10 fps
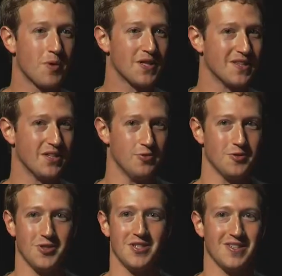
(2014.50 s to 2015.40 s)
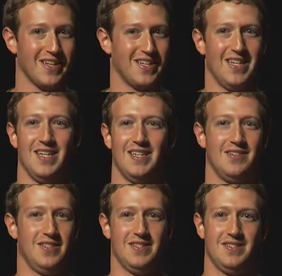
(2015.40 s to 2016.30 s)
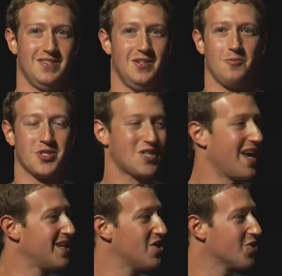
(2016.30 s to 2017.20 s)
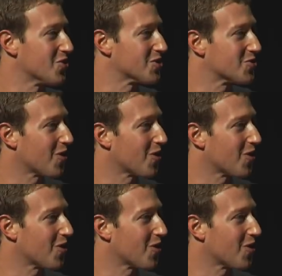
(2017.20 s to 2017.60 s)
been literally like almost 10 years,